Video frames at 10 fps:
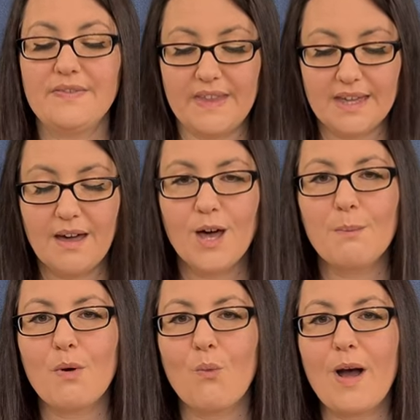They
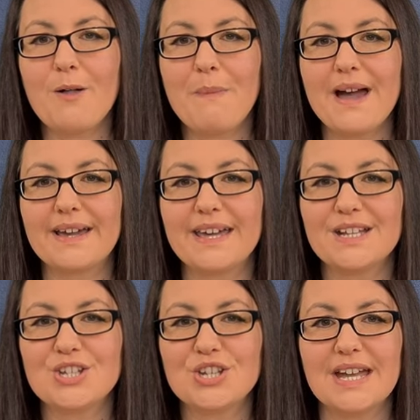come well
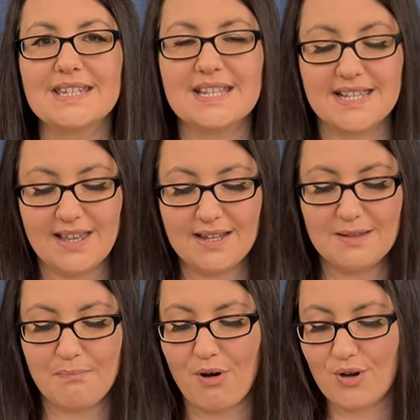packaged and inside the
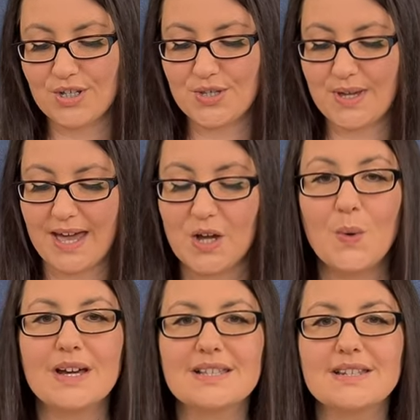box you get a
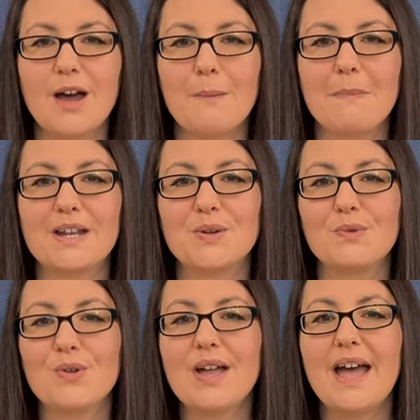quick start
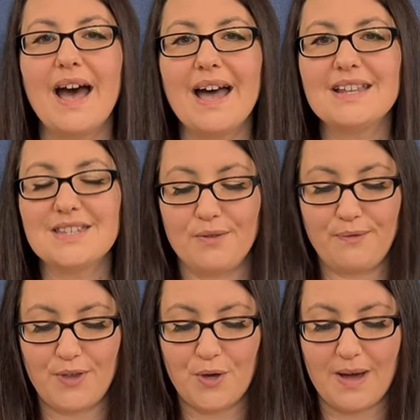manual and a
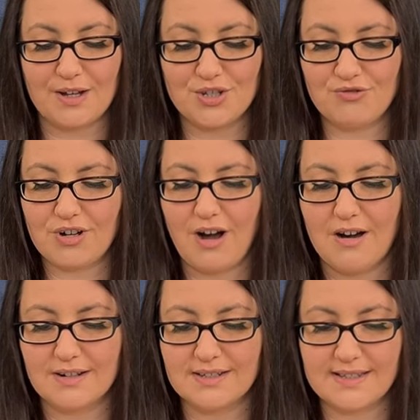few extra
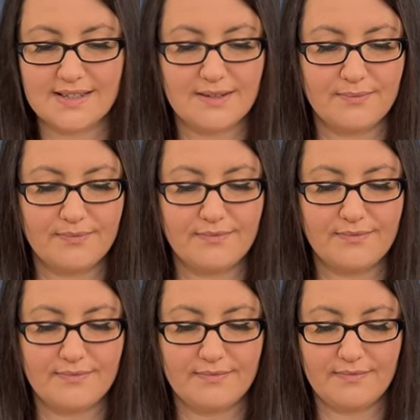cards.
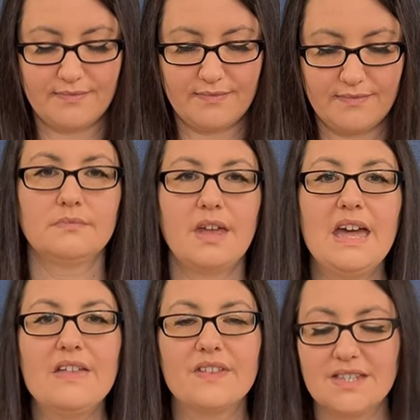
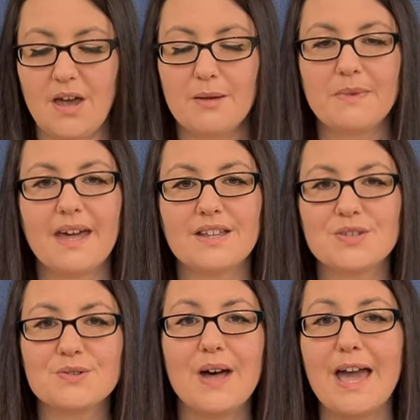The Time
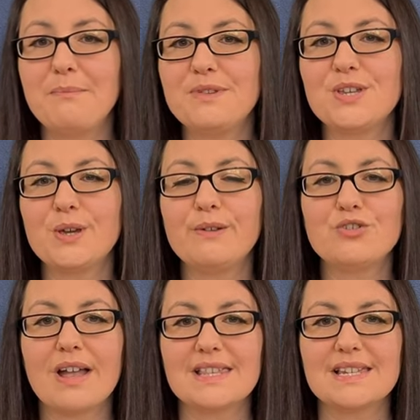Kettle M2
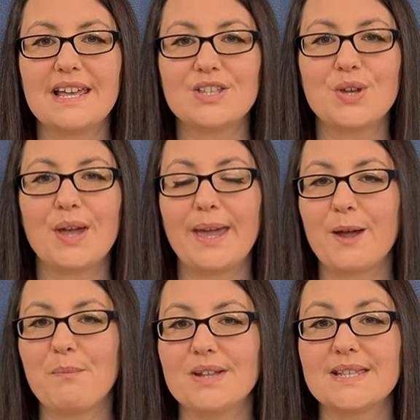translator
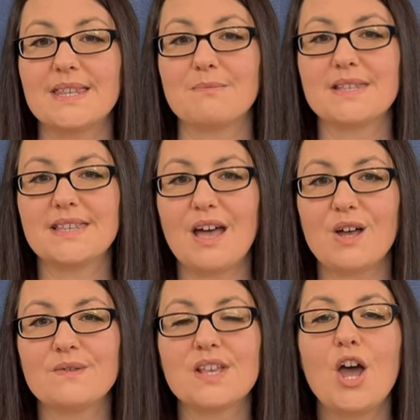earbuds
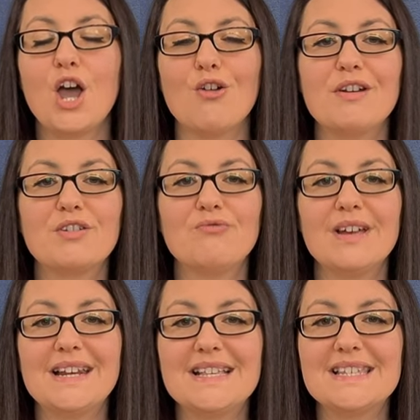themselves are in a
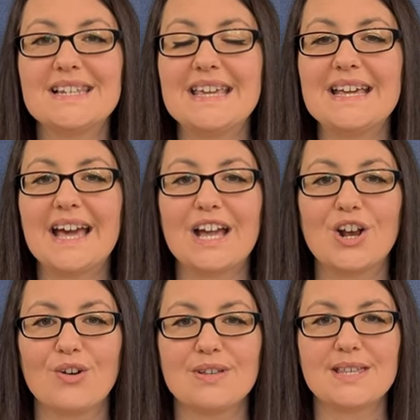really sleek and
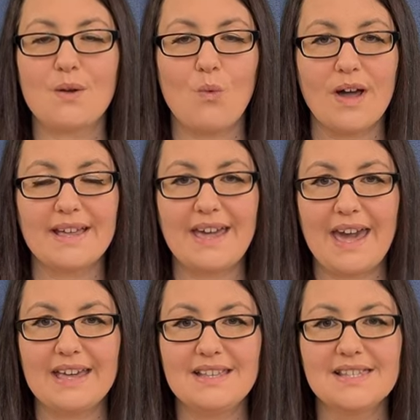glossy white
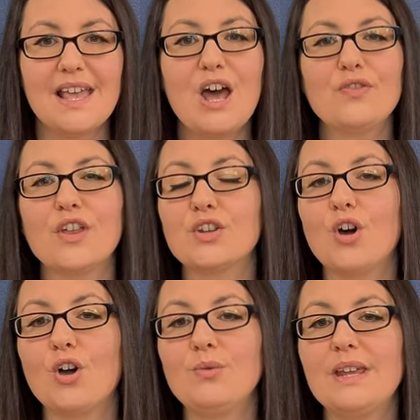case that not
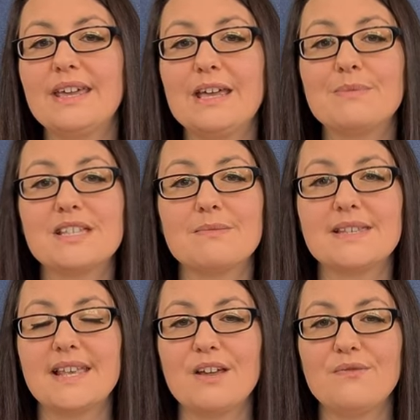only keeps them
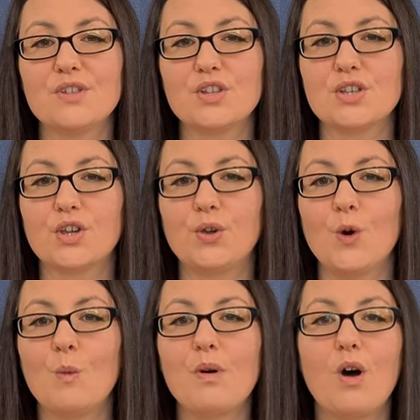safe and
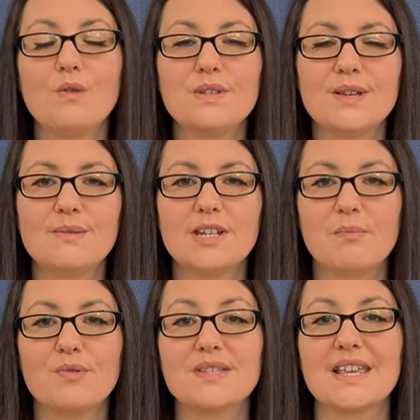secure but also
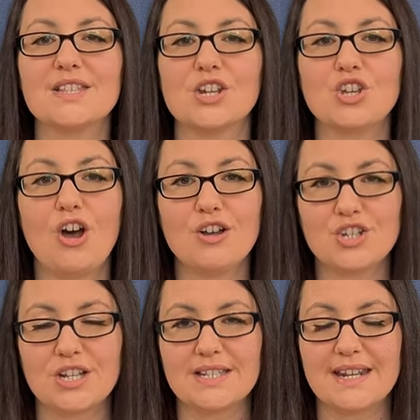doubles as a
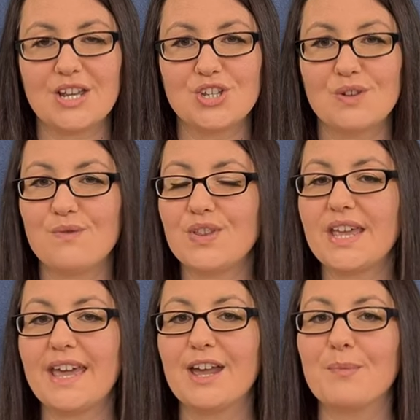charging station for
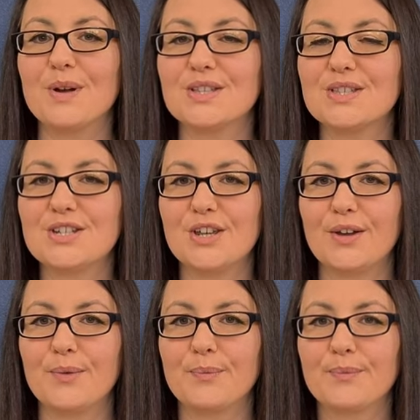the earbuds too.